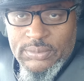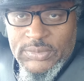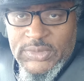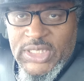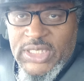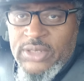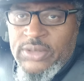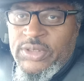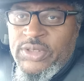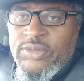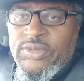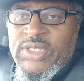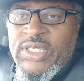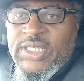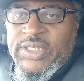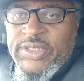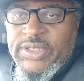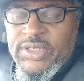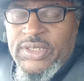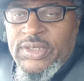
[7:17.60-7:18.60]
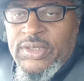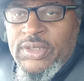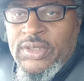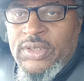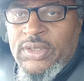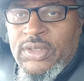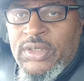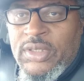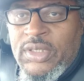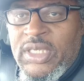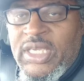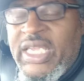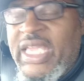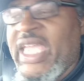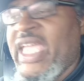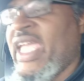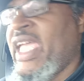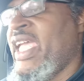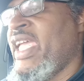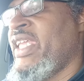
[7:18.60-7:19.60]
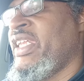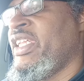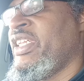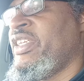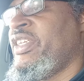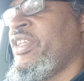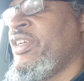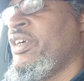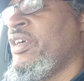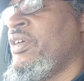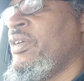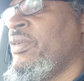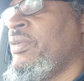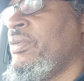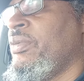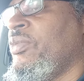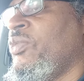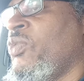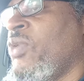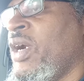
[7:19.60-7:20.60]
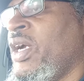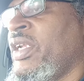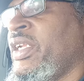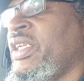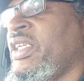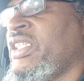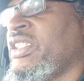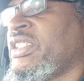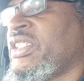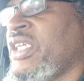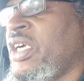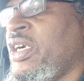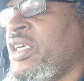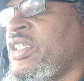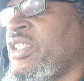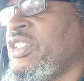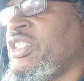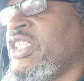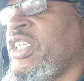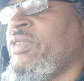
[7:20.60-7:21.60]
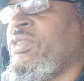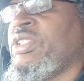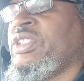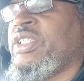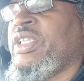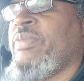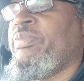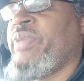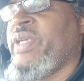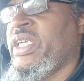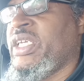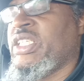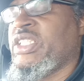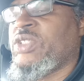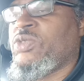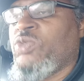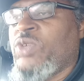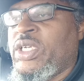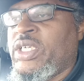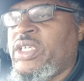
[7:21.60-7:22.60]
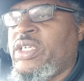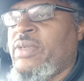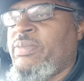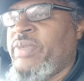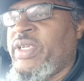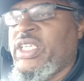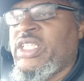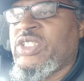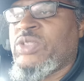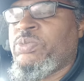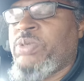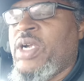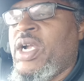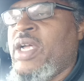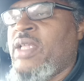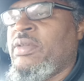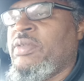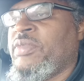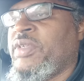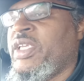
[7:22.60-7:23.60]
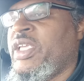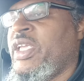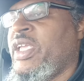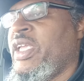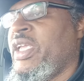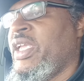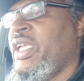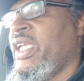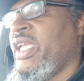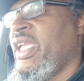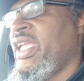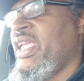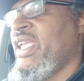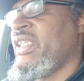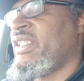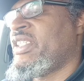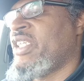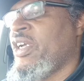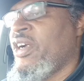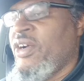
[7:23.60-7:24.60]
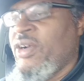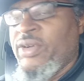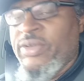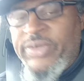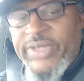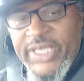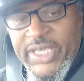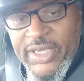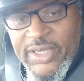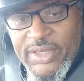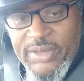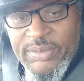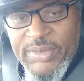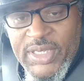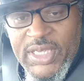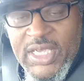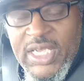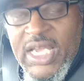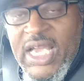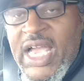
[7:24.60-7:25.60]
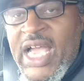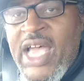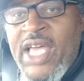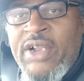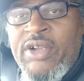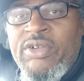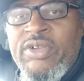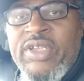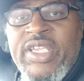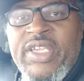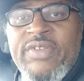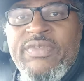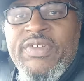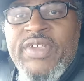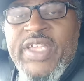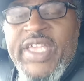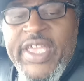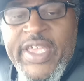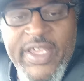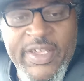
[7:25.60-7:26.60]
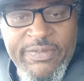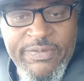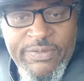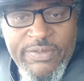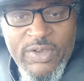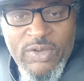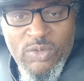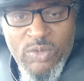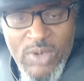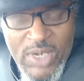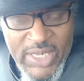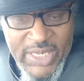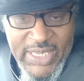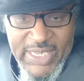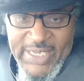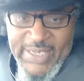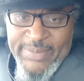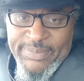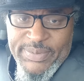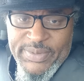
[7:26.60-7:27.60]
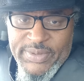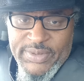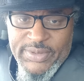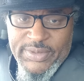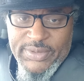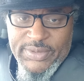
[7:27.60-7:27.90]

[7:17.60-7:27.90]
They don't do nothing. And the dude, one of the sergeants that was one of the biggest problems, he told them, I don't give a F what happened.